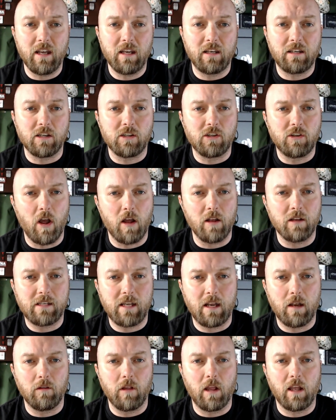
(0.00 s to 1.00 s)
it does not
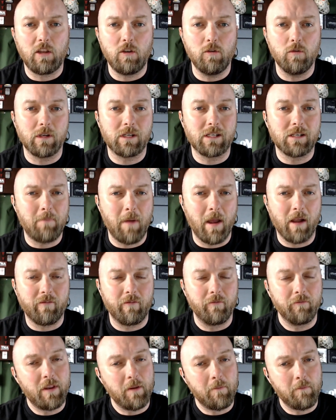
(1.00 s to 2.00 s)
sound like you expect
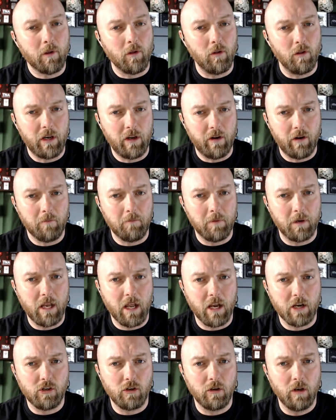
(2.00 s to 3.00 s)
from typical hearing
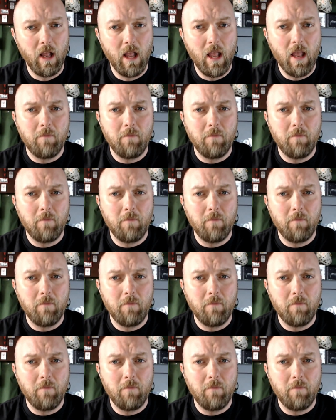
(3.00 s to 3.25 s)
protection.